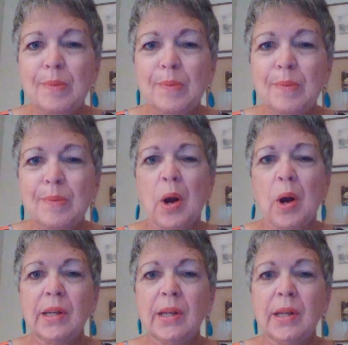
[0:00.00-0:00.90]
Kim
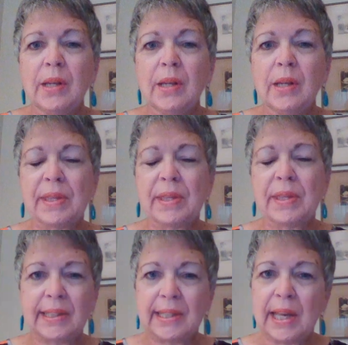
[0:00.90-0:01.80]
Ross,
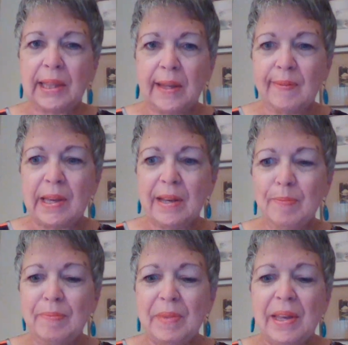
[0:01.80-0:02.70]
Kaizen
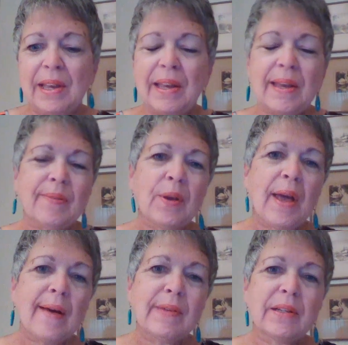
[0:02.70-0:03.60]
Living. If you
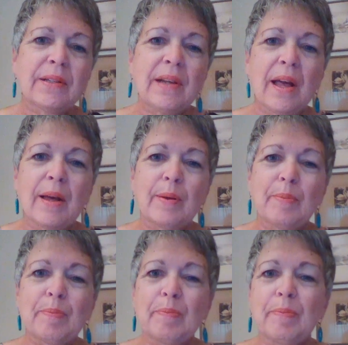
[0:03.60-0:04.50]
haven't
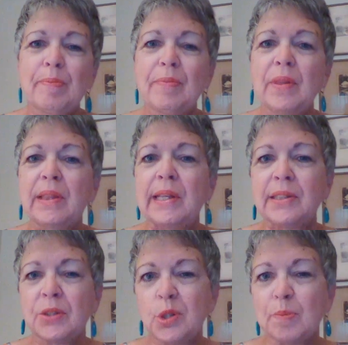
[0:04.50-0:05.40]

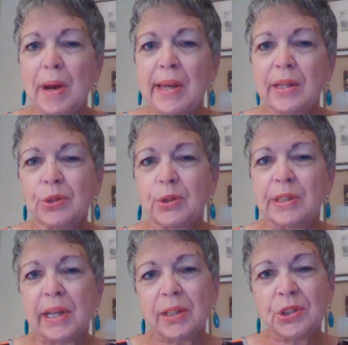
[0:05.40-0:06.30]
listened to my
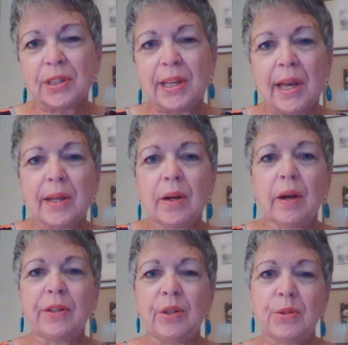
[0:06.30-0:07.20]
introduction yet
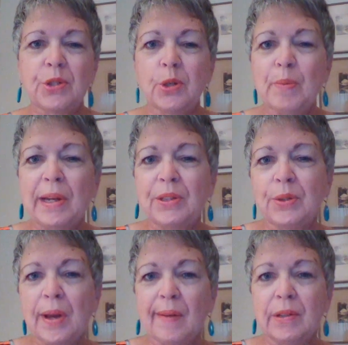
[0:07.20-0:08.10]
on YouTube, I
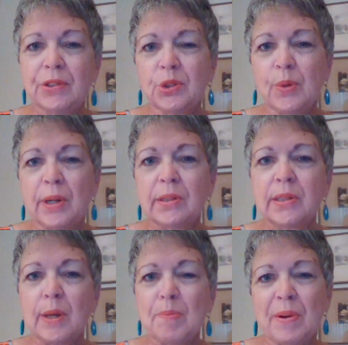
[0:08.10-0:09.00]
do have a short
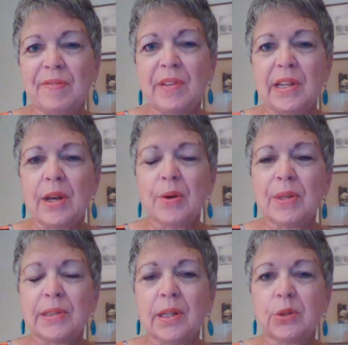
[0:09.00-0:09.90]
separate video
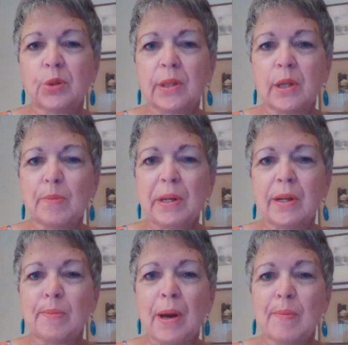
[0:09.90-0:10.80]
that tells you a little
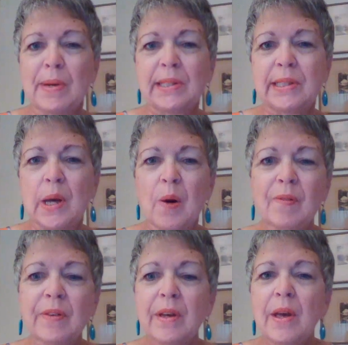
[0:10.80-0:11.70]
bit about
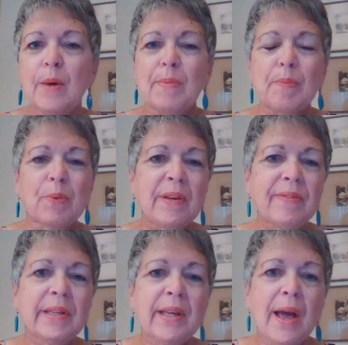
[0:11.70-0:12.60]
myself. But
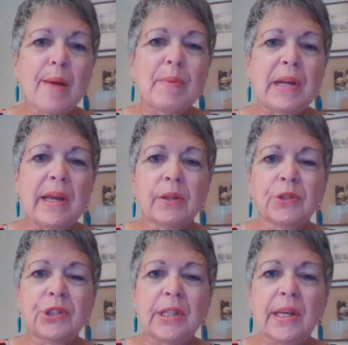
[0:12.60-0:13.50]
briefly, I'm an
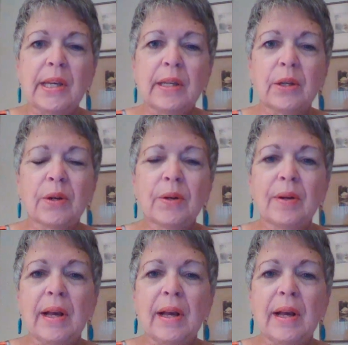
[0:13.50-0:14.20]
energy healer,